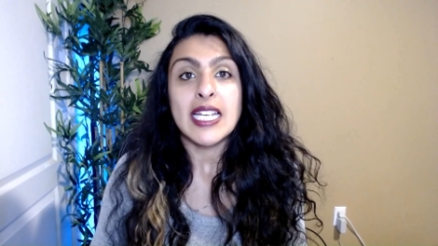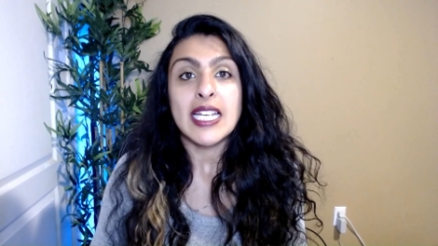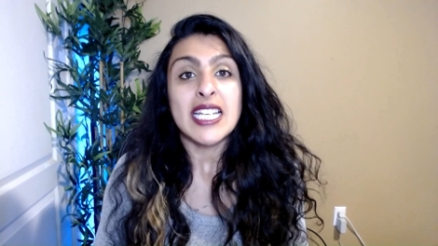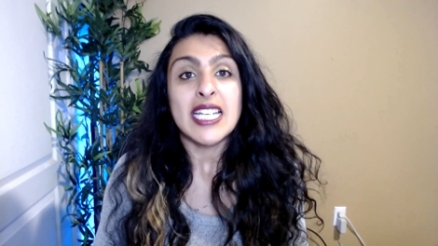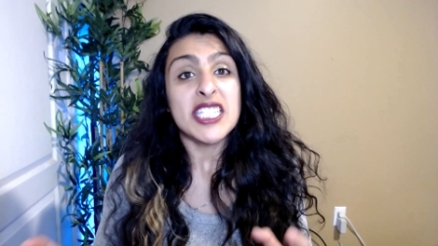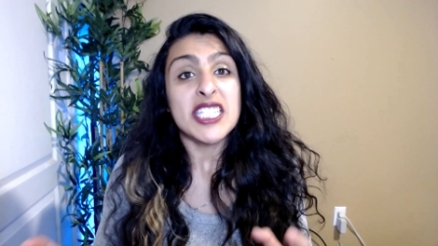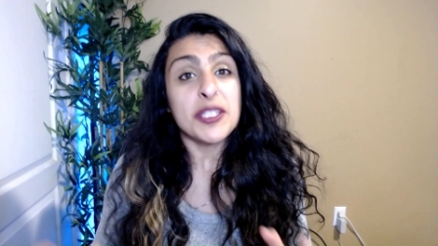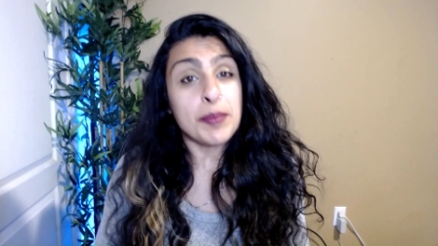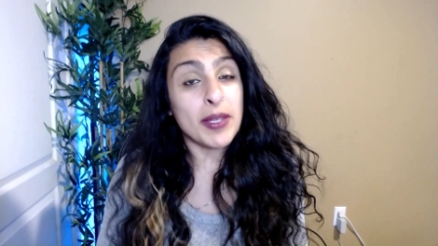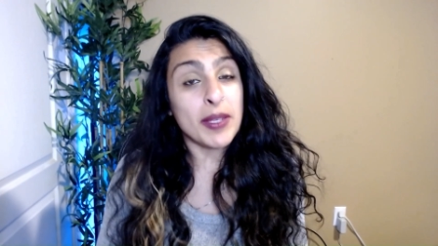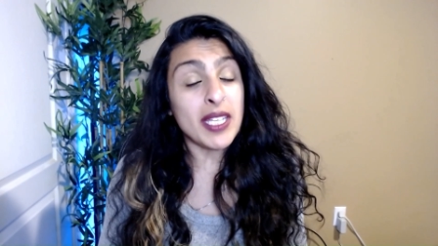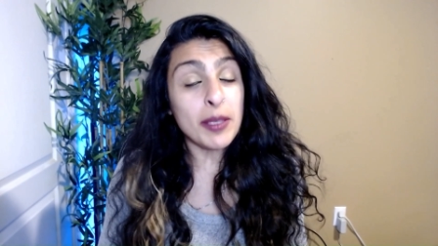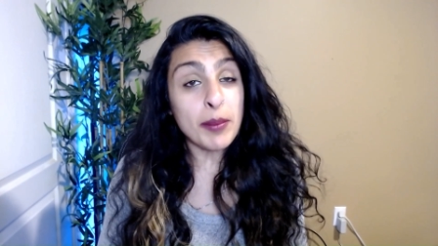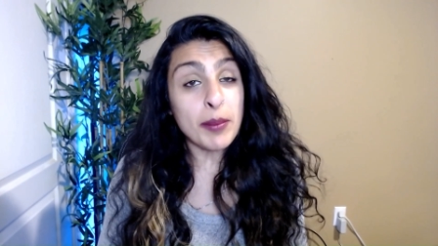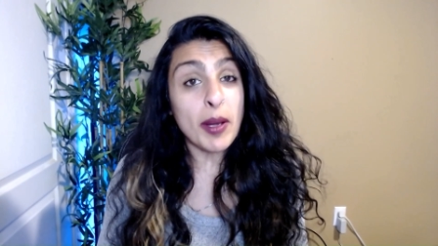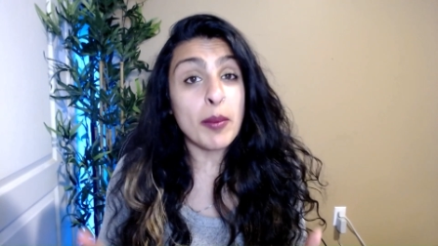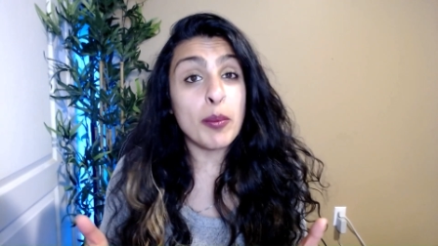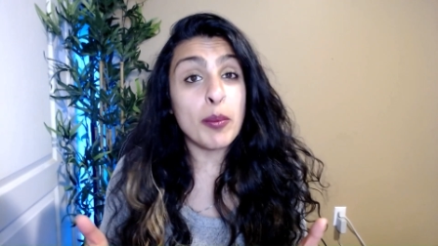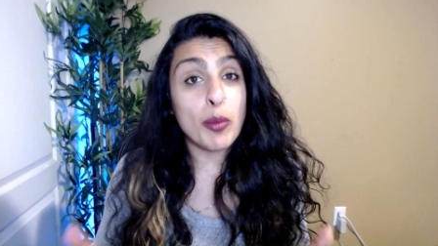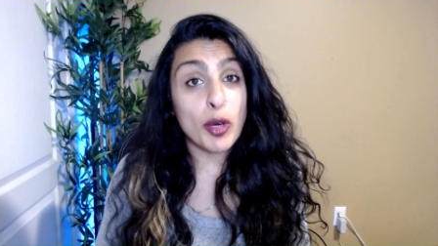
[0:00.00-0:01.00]
Speaking
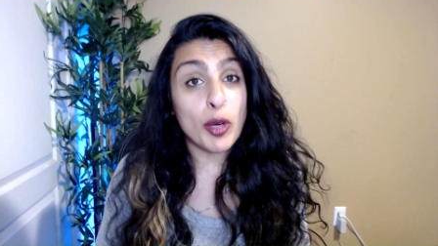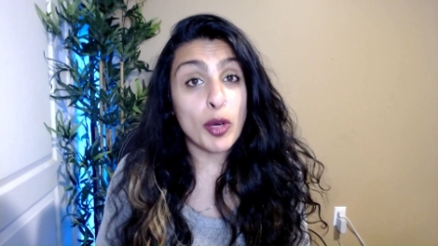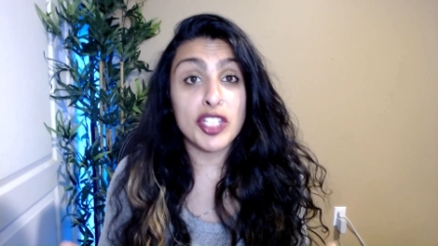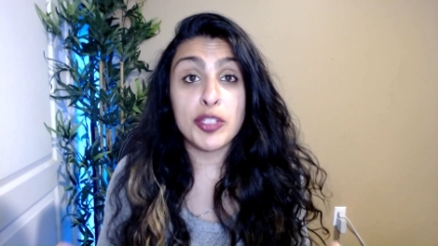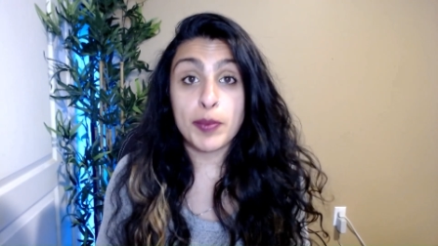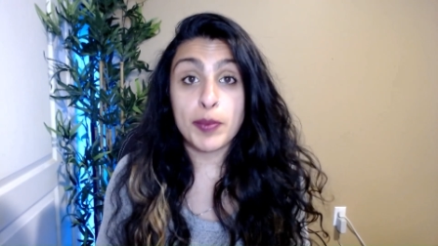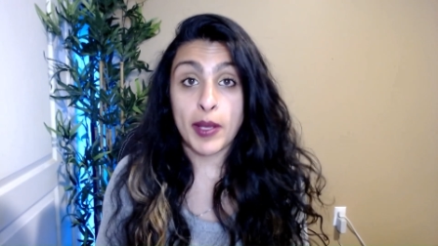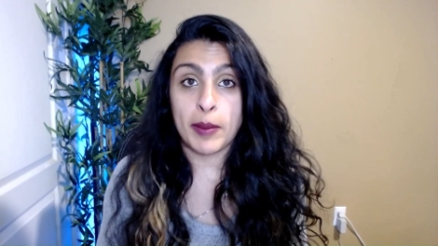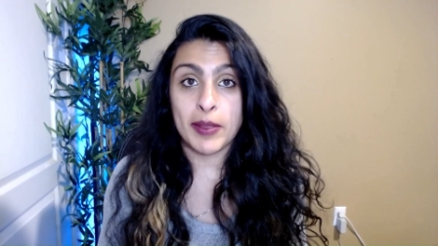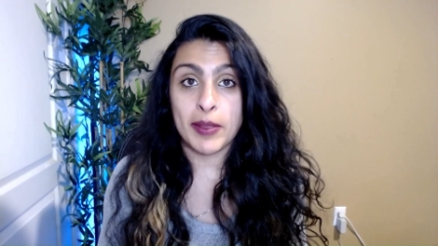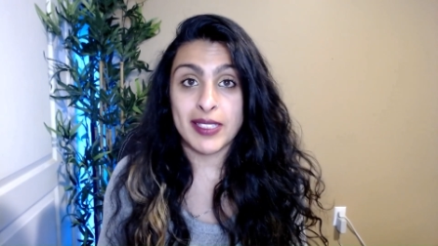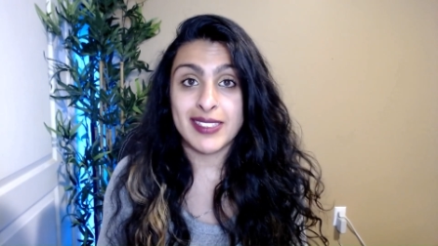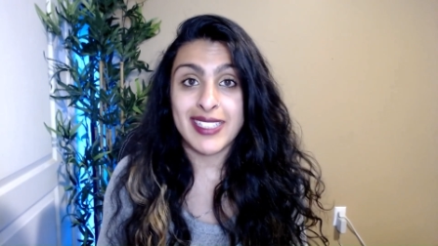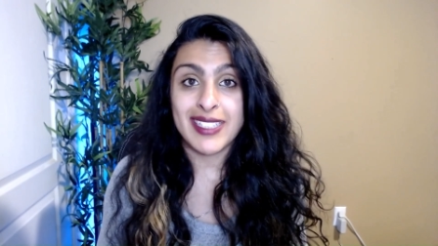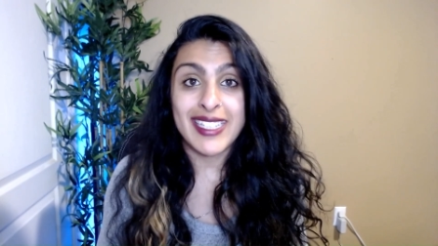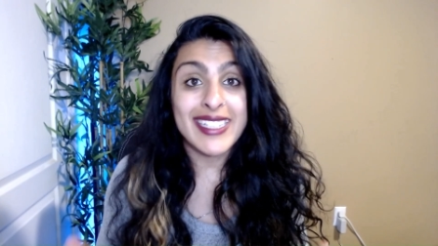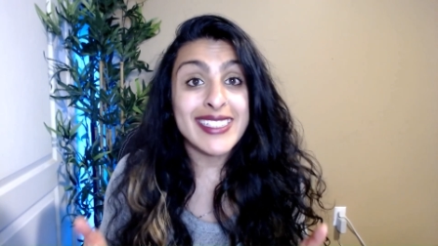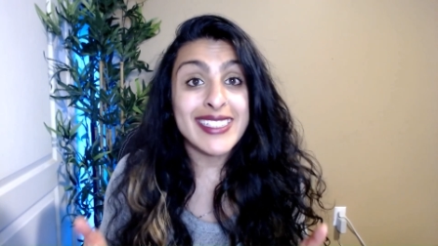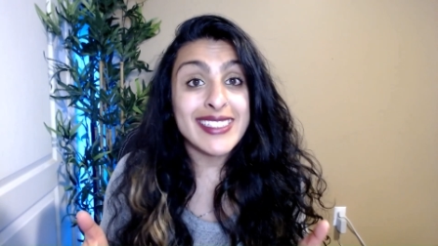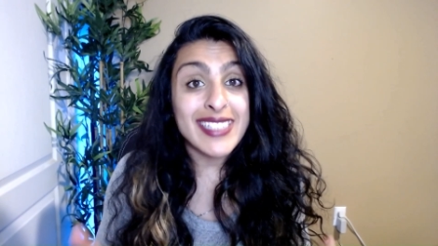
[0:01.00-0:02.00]
about mortgage payments,
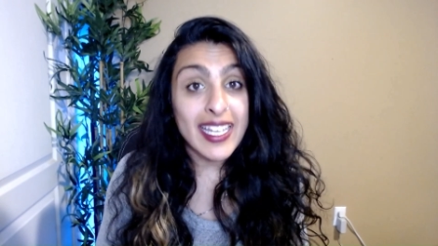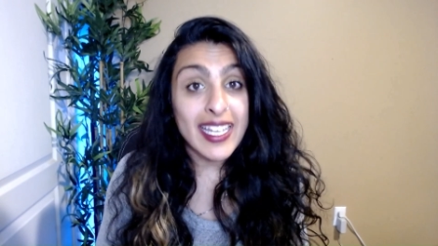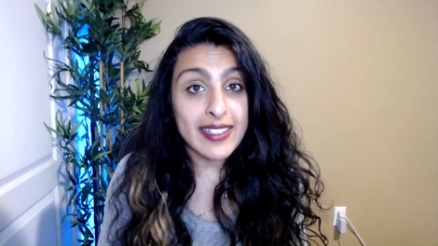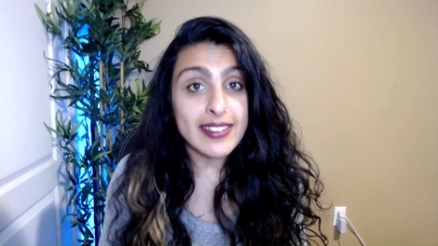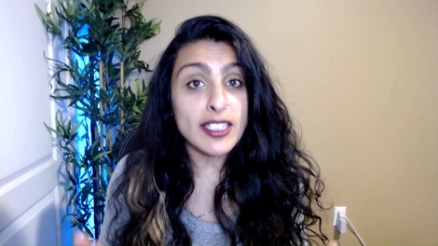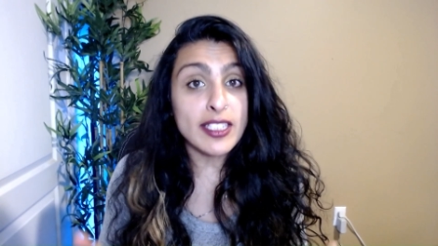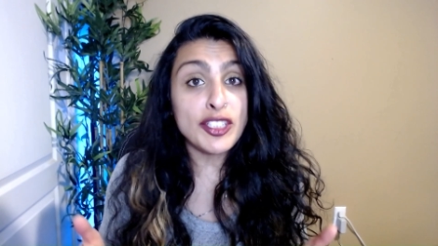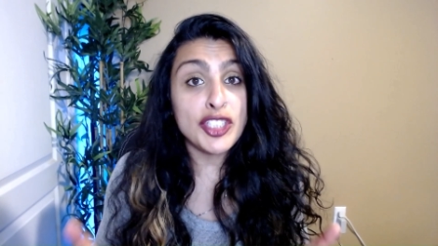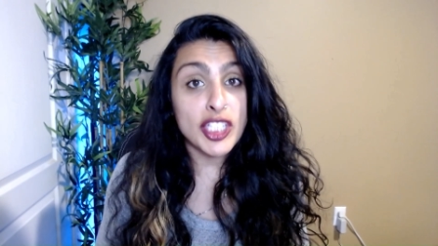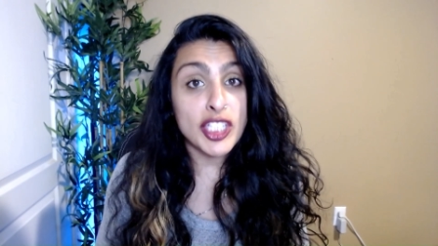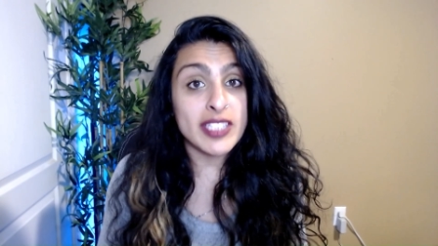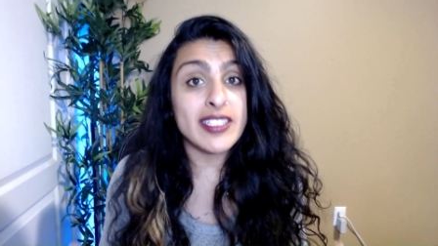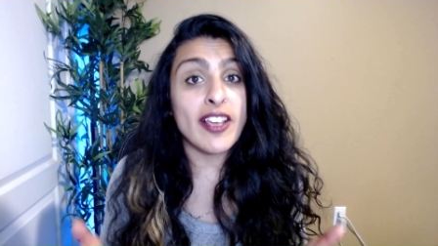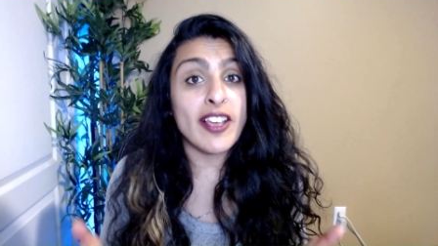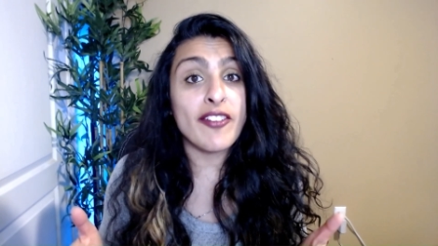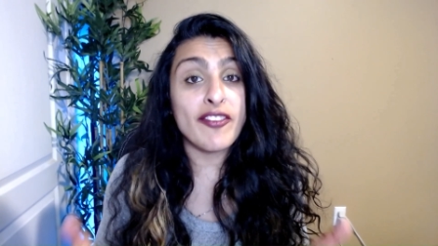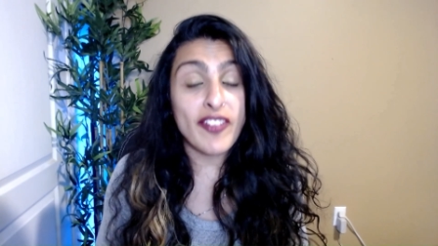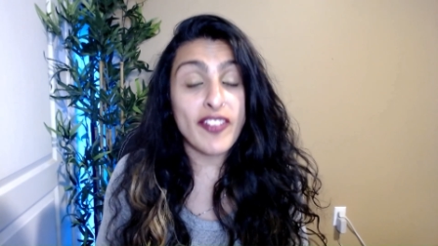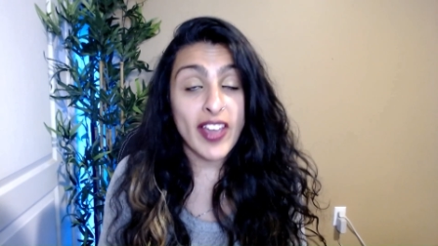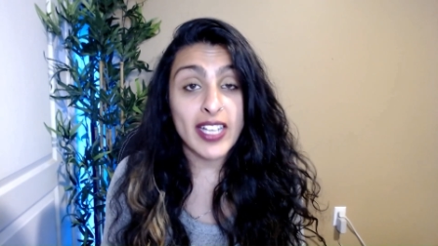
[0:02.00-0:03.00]
it doesn't just
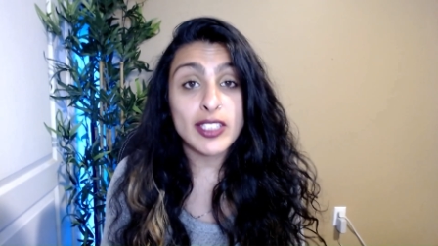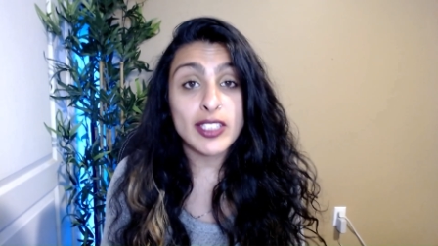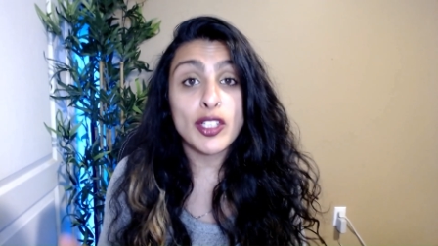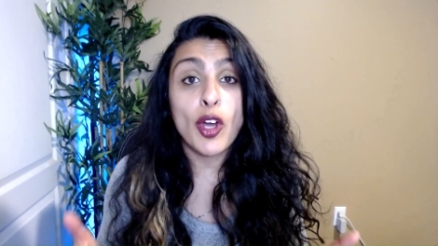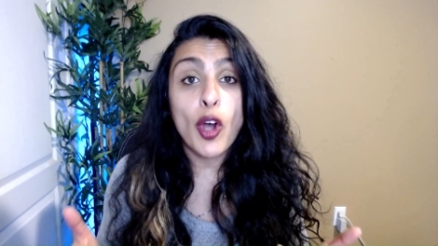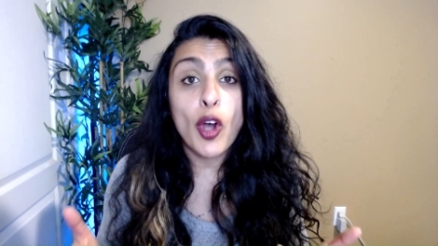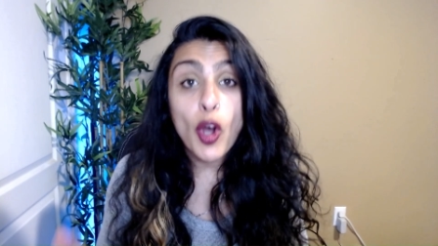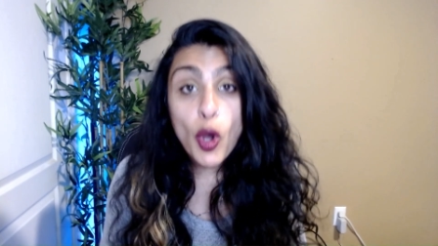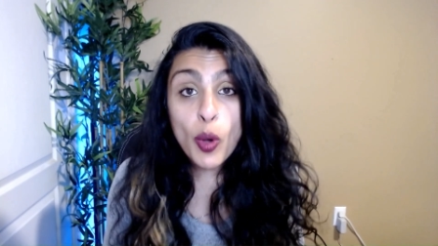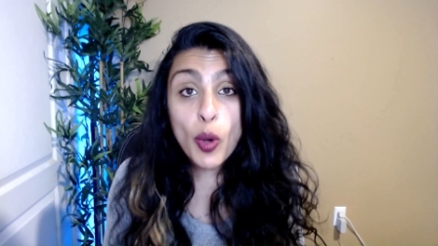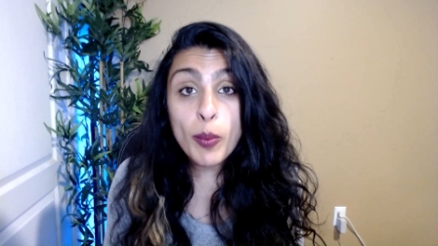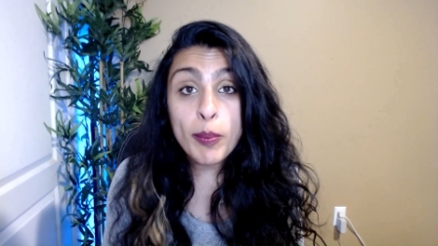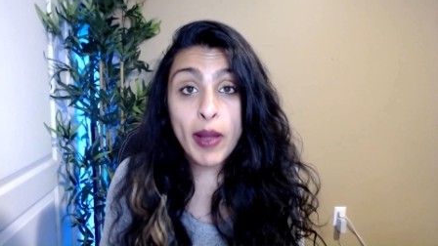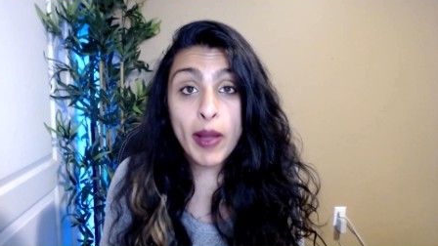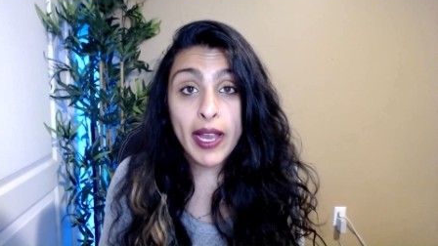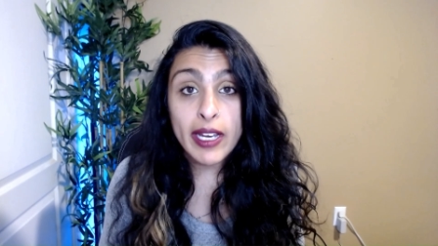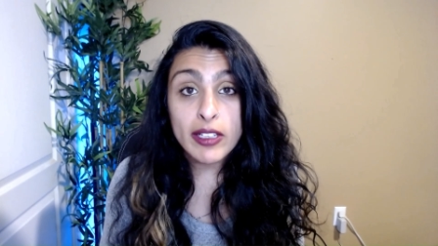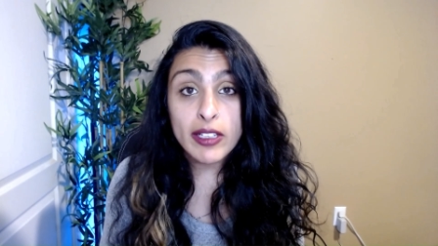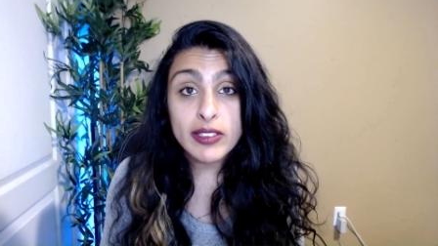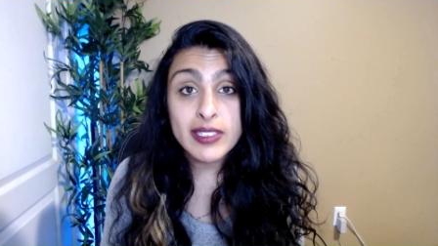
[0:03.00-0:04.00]
affect home
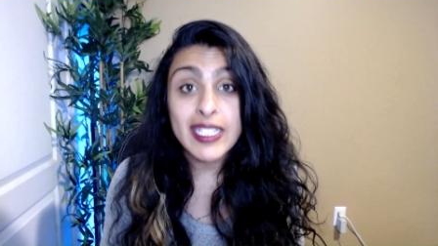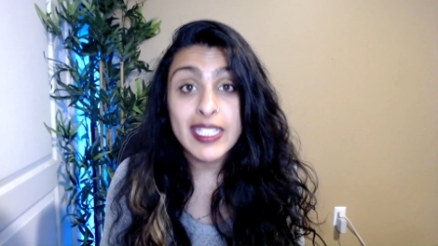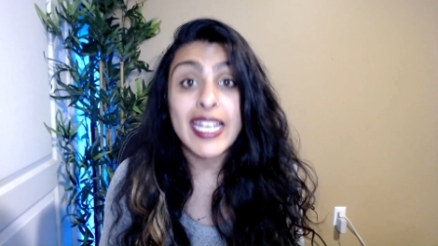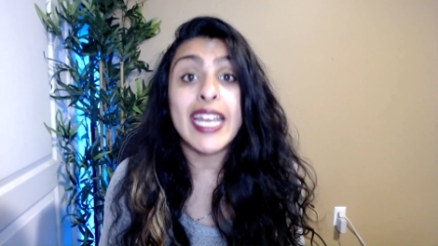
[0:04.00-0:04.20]
buyers,